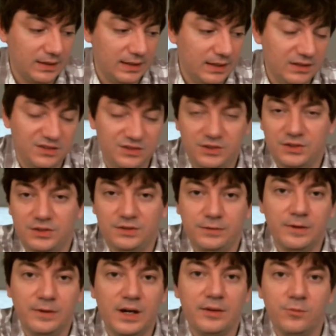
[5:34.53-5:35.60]
it's just
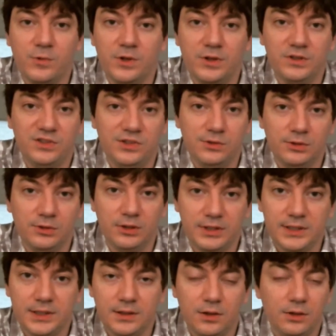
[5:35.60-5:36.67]
fun once you
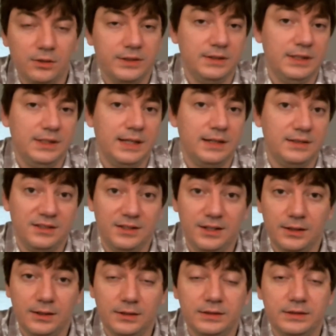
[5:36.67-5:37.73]
learn all the
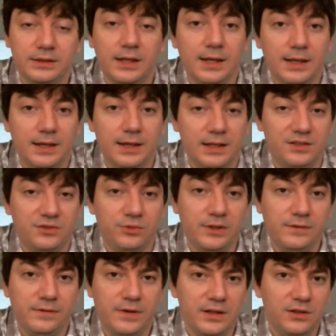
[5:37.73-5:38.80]
skills. It's
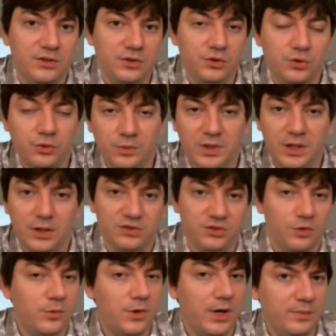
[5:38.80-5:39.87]
really fun to
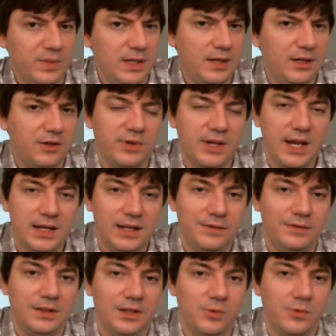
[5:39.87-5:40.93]
somewhat be
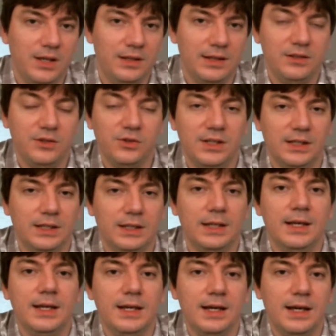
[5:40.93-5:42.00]
creative in the way that you can
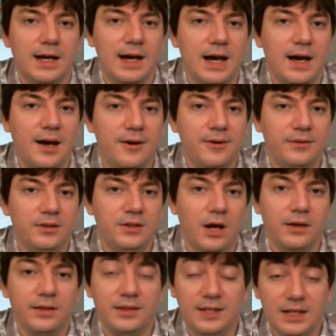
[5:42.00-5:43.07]

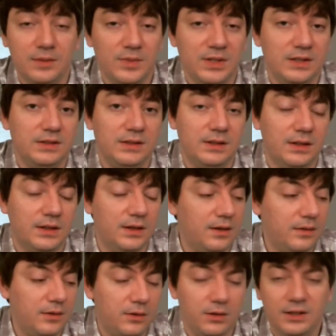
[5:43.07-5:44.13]
knock the enemies
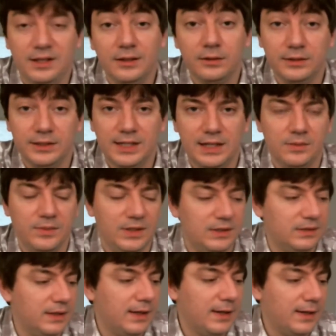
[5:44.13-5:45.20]
or kill the
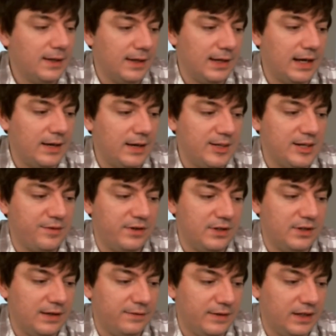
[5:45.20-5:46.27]
enemies in a
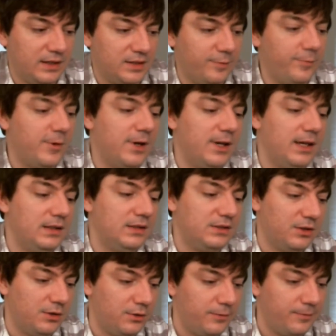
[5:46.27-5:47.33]
very effective way.
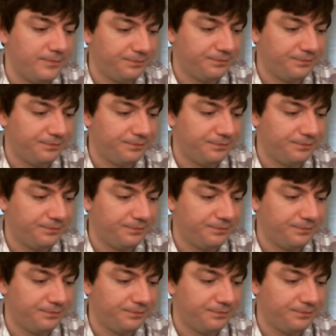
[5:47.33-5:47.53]
So